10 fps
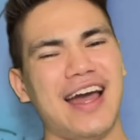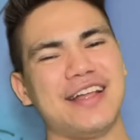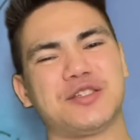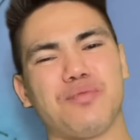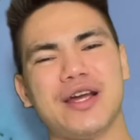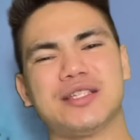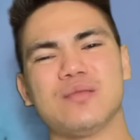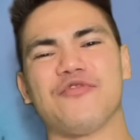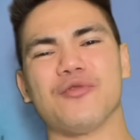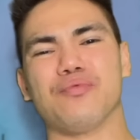and spray
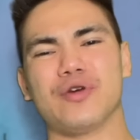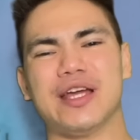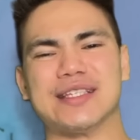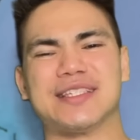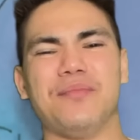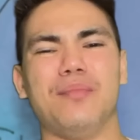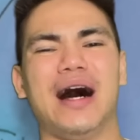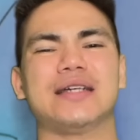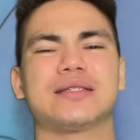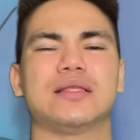some Febreze to
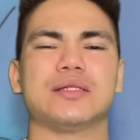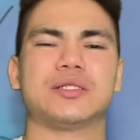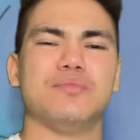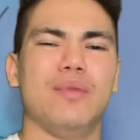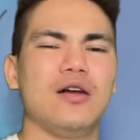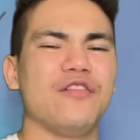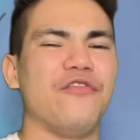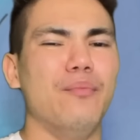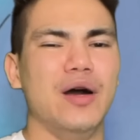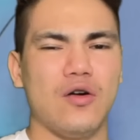mask the smell of
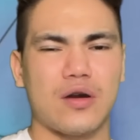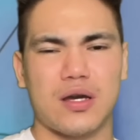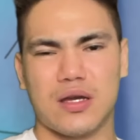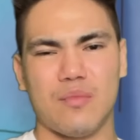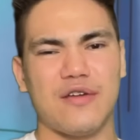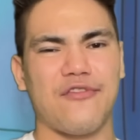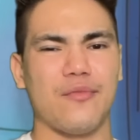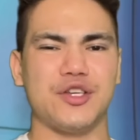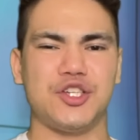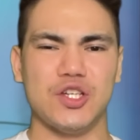milk coming from
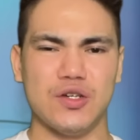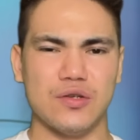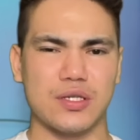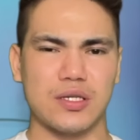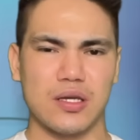his shoes.